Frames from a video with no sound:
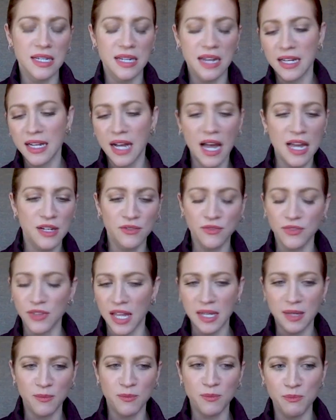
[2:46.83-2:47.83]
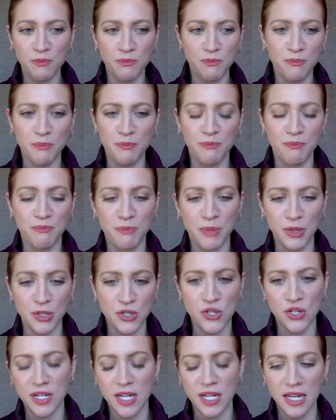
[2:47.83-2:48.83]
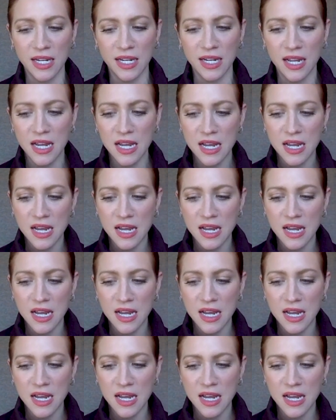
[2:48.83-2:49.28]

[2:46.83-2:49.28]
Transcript: and I kind of like butchered it.